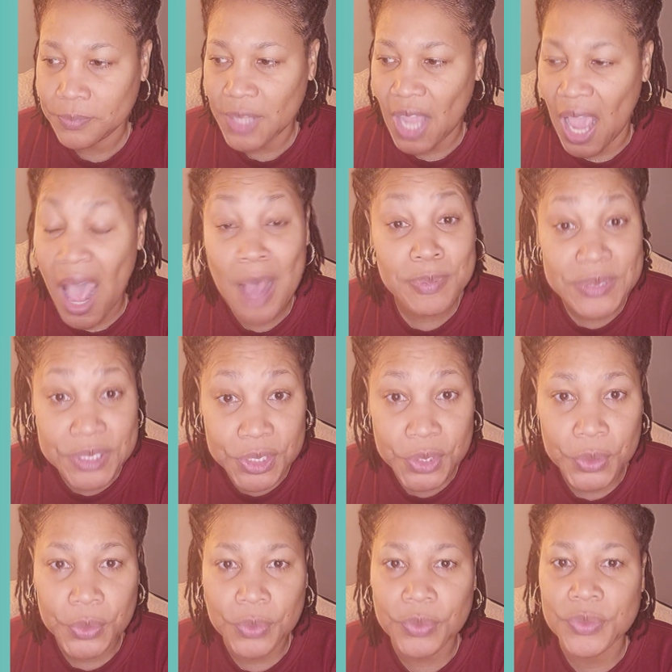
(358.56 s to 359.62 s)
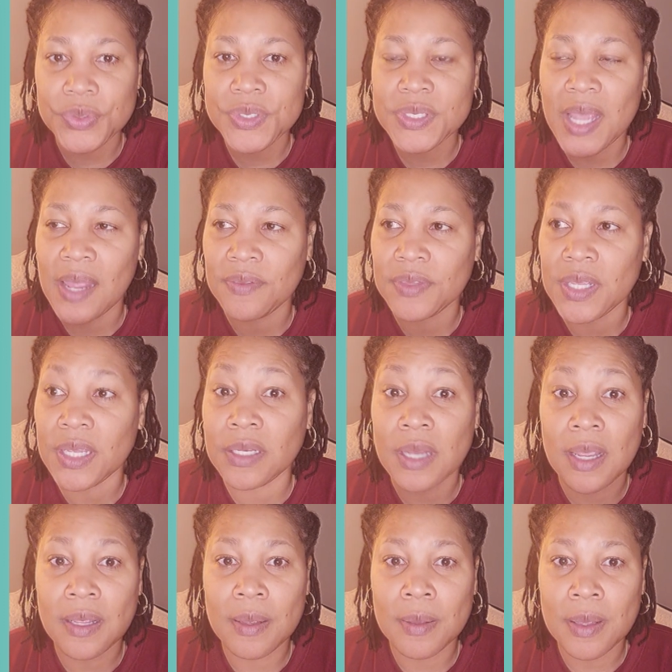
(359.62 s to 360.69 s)
obstacles, and
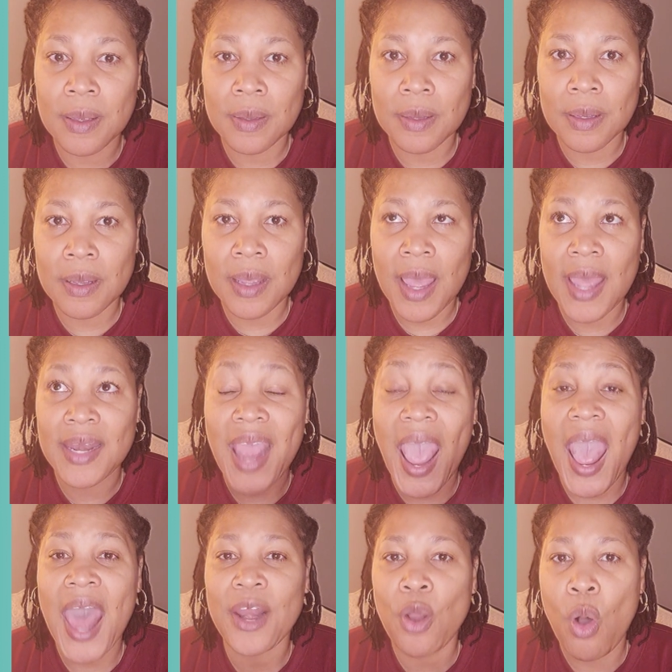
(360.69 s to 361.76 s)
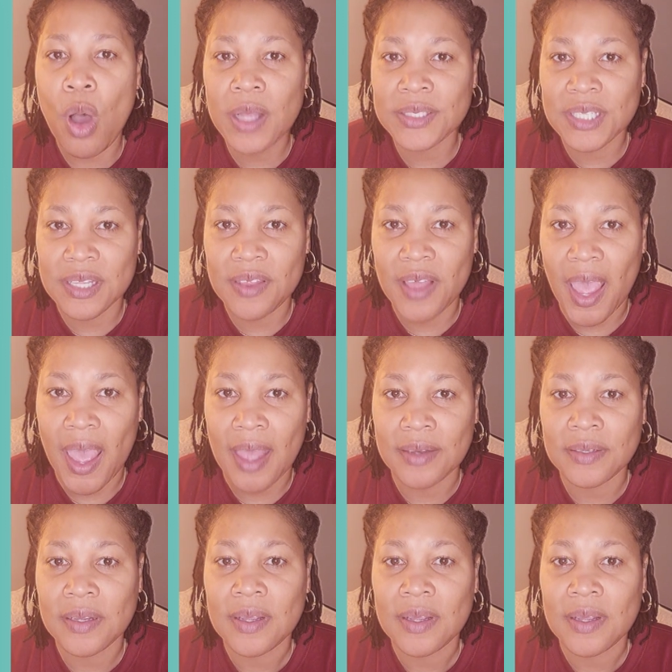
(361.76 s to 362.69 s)
add on to that,